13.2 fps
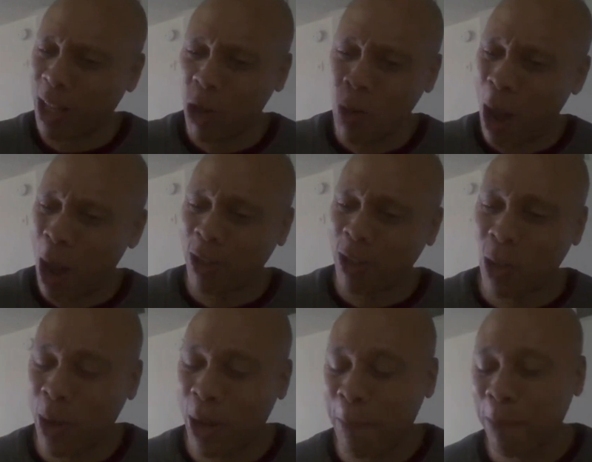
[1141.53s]
You have to
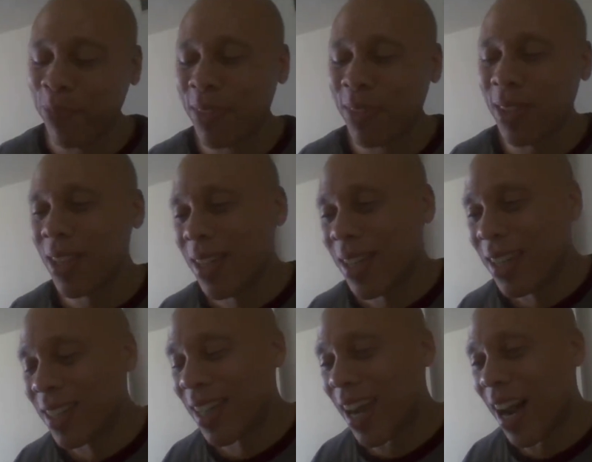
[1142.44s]
do it.
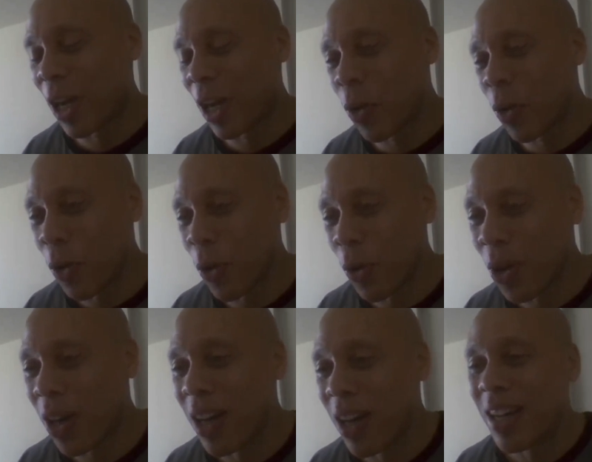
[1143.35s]
All right, cool.
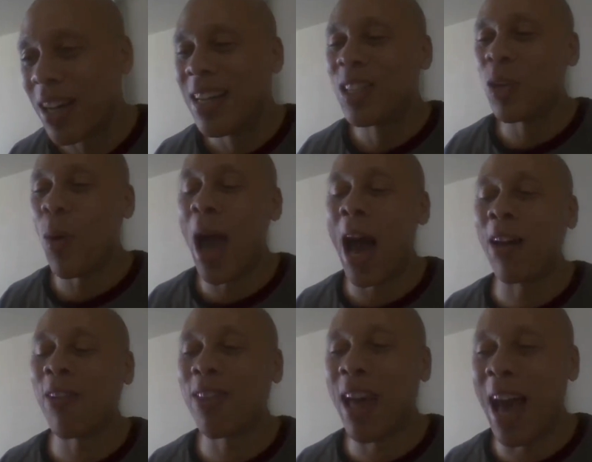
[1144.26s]
So
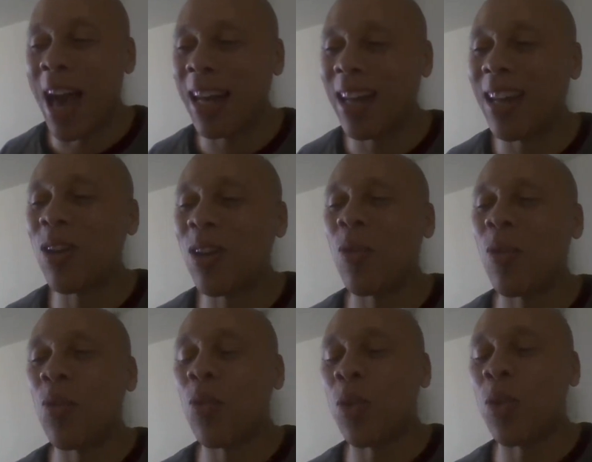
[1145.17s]
out of that,
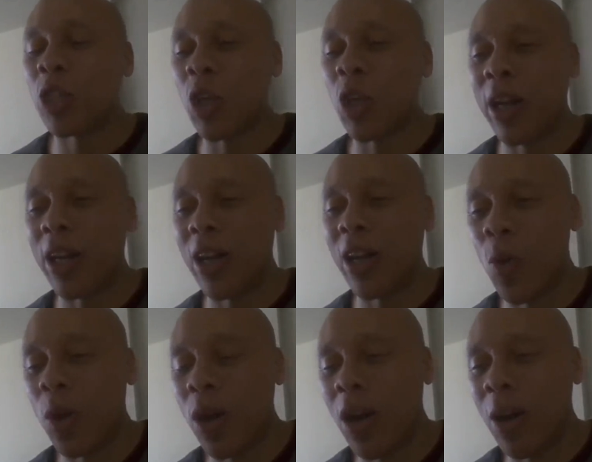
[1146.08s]
we started
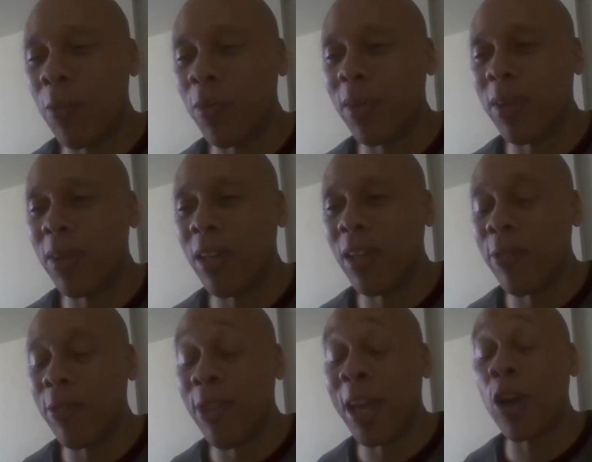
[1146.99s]
an
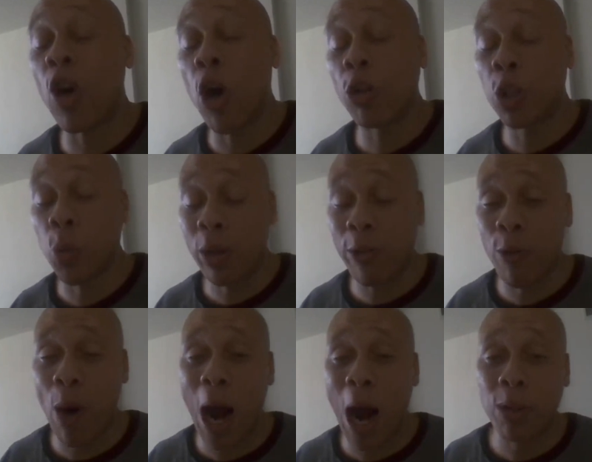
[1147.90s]
event called
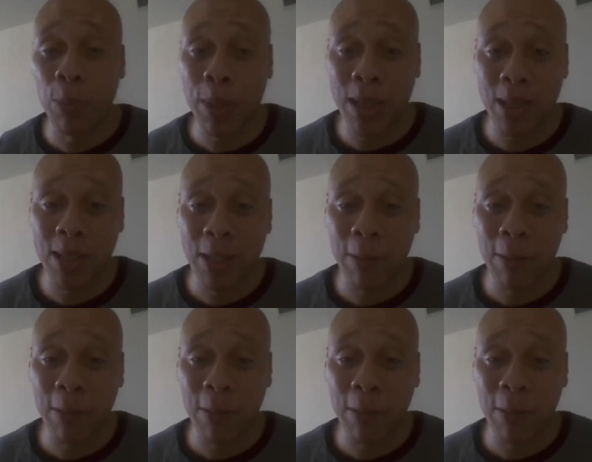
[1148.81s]
24 Hours of Peace.